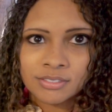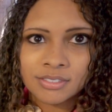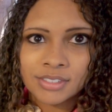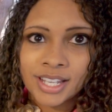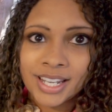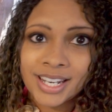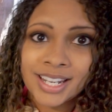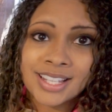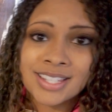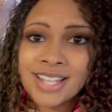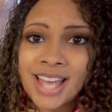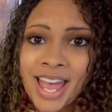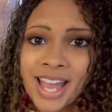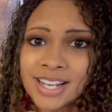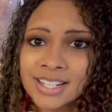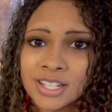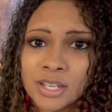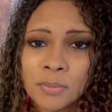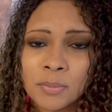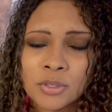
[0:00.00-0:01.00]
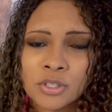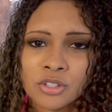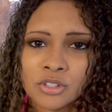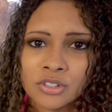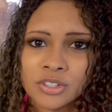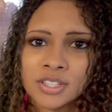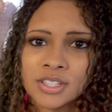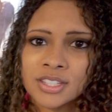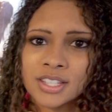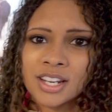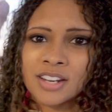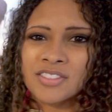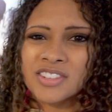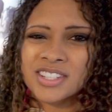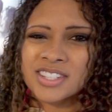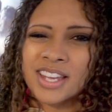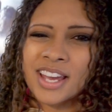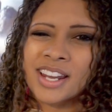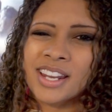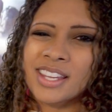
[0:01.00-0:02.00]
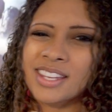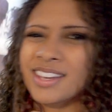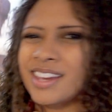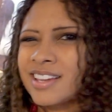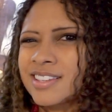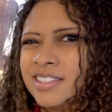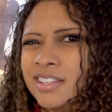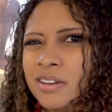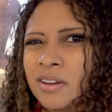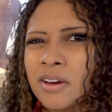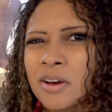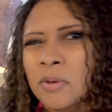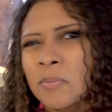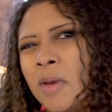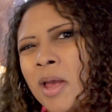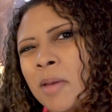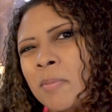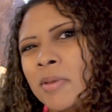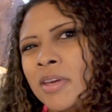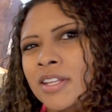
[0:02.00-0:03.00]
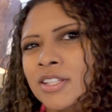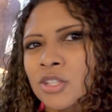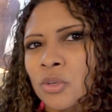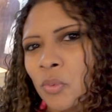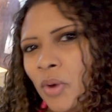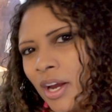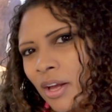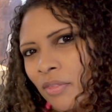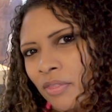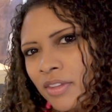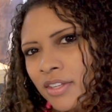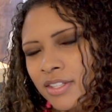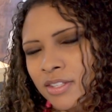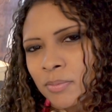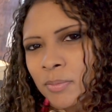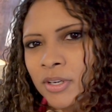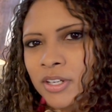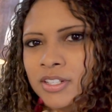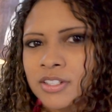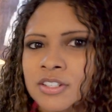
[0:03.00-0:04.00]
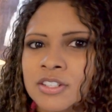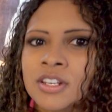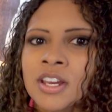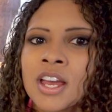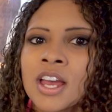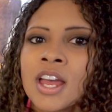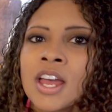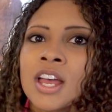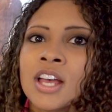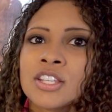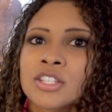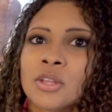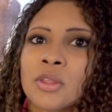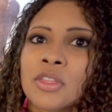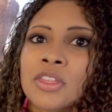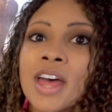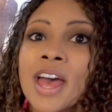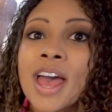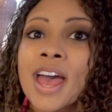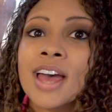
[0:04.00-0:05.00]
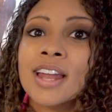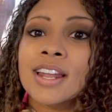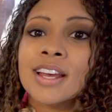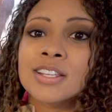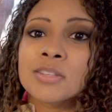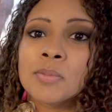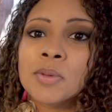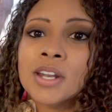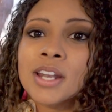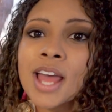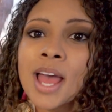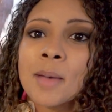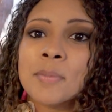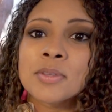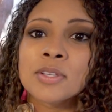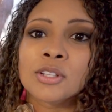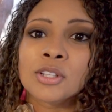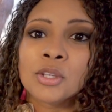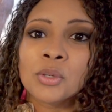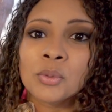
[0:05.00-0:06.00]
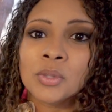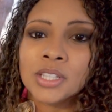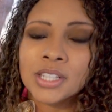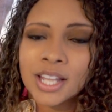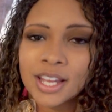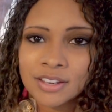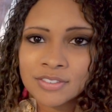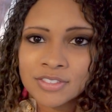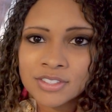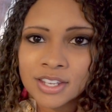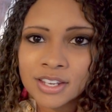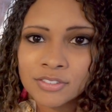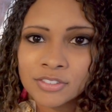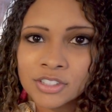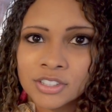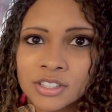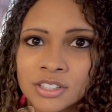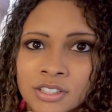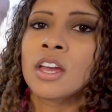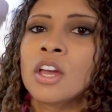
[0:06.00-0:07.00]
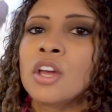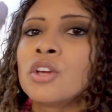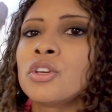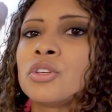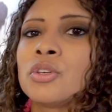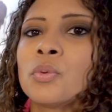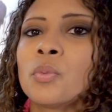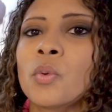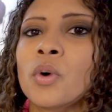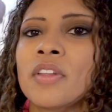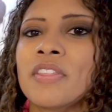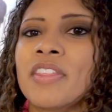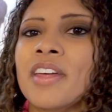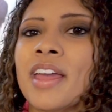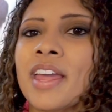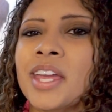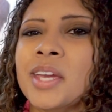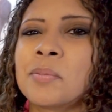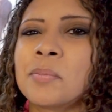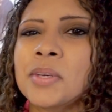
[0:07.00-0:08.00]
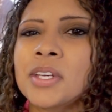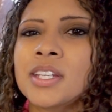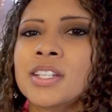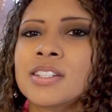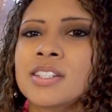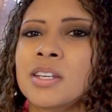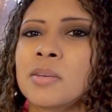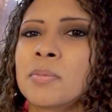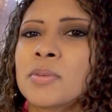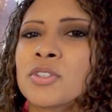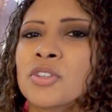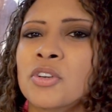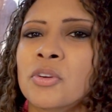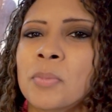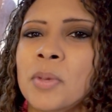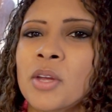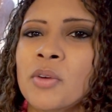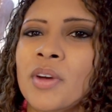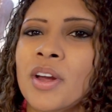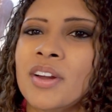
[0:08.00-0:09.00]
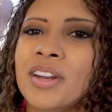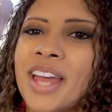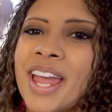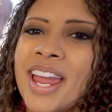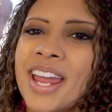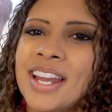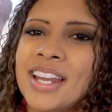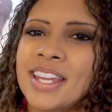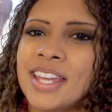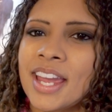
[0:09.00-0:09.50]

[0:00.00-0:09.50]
an exact temperature instead of just kind of guessing, oh, maybe it's around this much. So that has been an absolute lifesaver. You want the ambient temperature to be around 80,